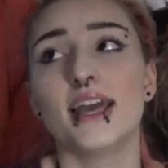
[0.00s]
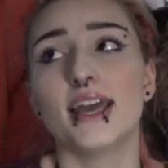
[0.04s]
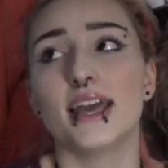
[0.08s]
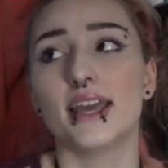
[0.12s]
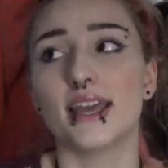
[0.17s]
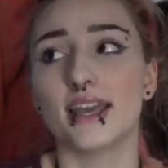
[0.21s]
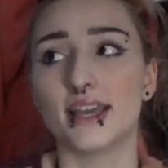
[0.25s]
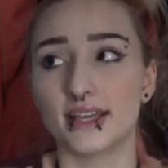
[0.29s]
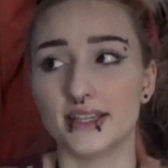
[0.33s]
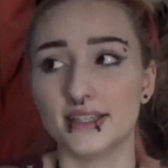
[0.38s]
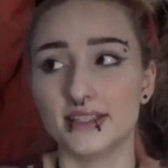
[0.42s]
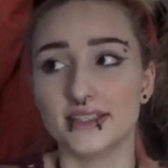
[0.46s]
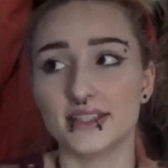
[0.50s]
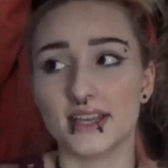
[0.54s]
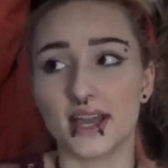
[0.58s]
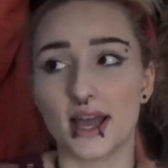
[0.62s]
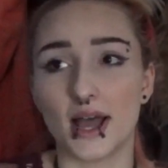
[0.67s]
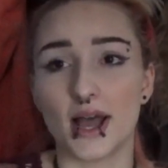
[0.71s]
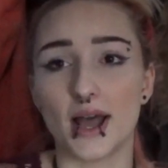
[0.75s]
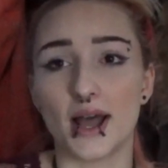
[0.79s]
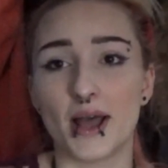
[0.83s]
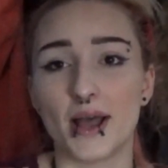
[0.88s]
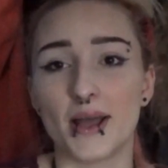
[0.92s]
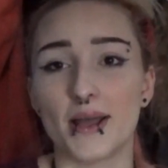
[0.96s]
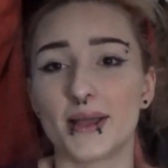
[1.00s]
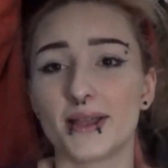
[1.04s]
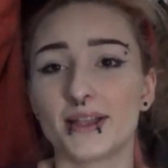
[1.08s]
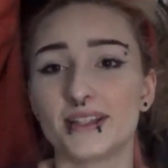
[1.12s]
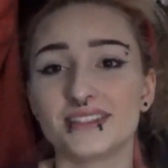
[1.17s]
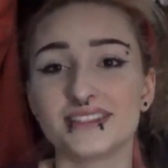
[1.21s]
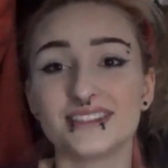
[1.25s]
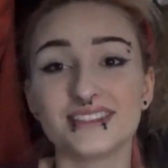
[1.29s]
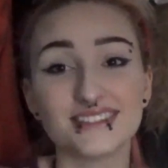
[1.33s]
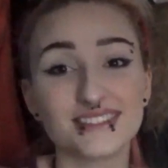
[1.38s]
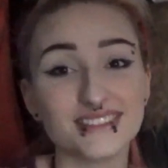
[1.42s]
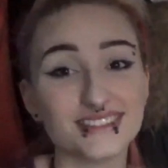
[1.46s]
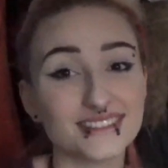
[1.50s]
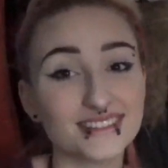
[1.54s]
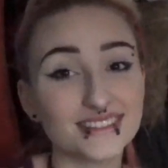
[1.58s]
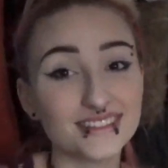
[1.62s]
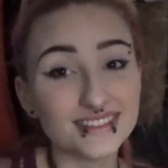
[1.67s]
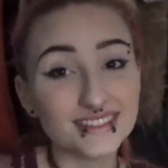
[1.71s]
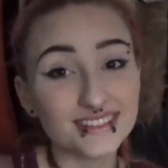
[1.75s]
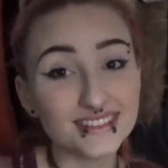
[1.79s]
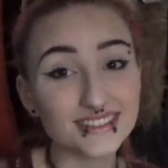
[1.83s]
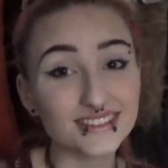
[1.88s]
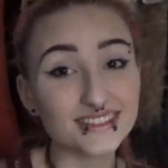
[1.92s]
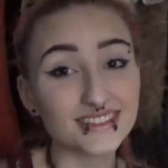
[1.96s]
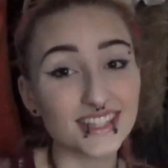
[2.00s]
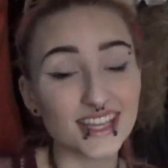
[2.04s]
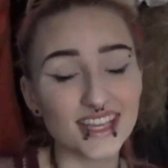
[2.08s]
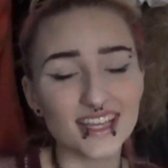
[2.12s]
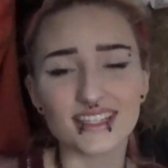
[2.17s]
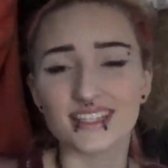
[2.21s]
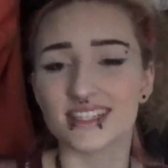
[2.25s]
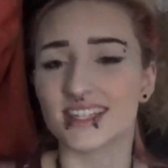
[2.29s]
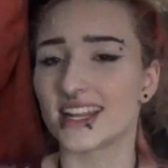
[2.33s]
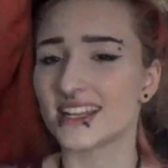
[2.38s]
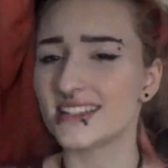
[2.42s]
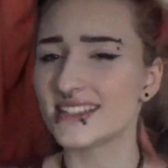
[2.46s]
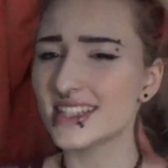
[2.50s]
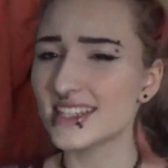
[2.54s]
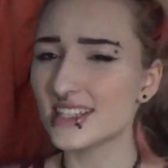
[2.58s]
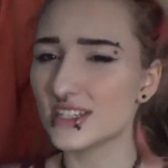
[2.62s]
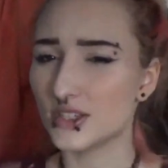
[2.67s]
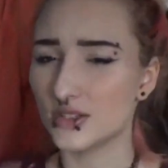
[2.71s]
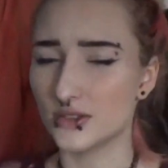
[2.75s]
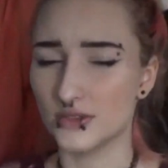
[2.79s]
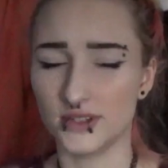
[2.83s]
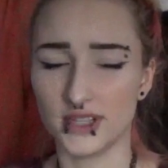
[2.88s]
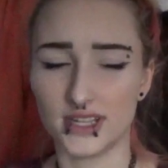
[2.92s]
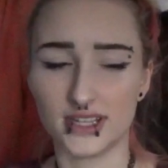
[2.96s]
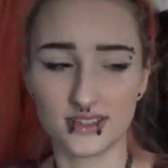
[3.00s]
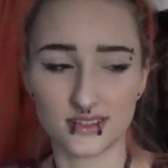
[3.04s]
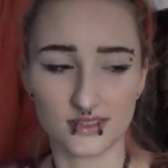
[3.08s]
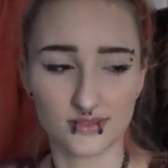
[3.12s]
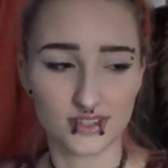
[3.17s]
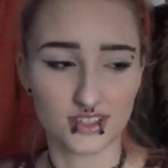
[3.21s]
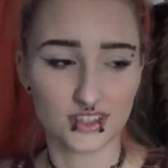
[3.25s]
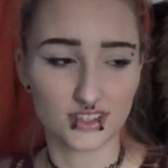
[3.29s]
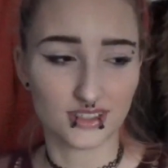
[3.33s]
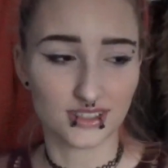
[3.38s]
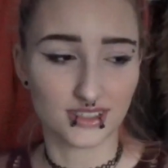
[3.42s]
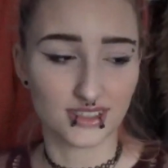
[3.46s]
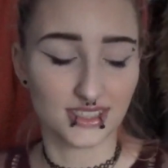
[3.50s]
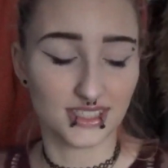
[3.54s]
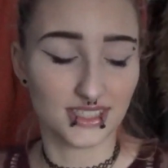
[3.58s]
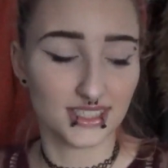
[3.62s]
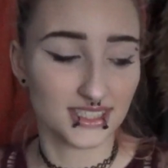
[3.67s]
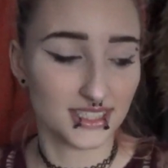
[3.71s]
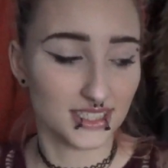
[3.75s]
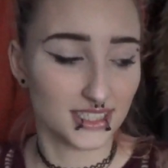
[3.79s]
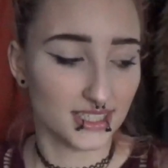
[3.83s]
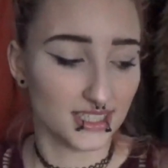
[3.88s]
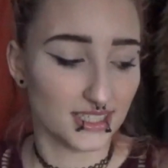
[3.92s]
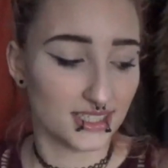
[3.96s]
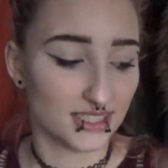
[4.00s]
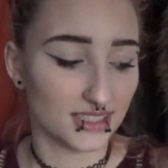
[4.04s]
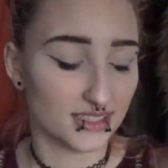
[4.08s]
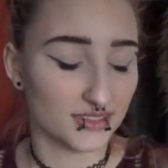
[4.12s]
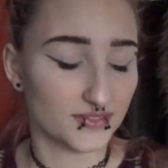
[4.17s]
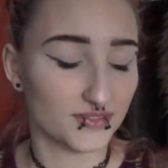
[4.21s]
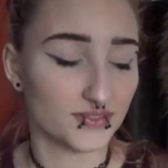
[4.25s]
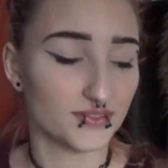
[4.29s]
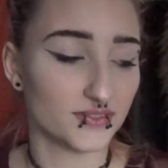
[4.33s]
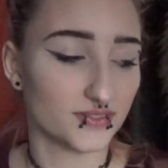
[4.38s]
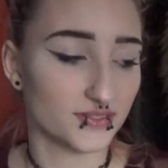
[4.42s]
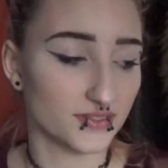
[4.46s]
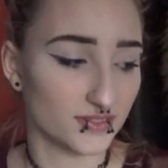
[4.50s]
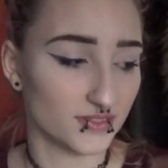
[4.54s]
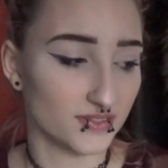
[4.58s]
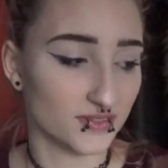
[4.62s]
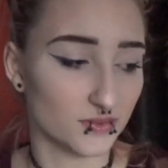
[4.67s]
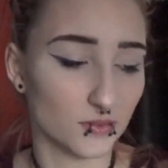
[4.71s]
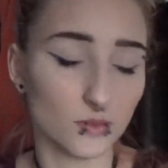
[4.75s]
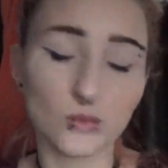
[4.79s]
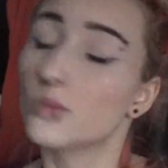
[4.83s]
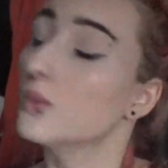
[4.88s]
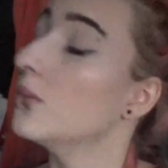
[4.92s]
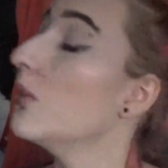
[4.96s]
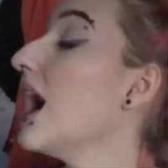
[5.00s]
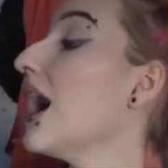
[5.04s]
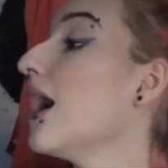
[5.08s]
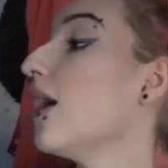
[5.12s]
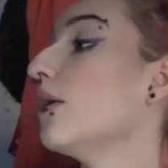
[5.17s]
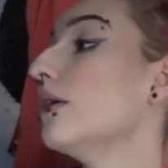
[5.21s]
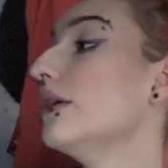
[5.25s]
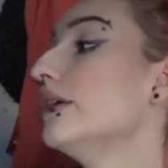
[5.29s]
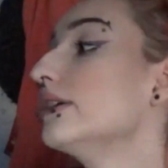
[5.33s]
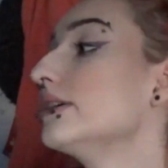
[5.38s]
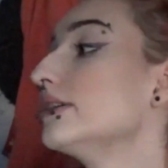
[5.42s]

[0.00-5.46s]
And did I say 2 days originally? Wow.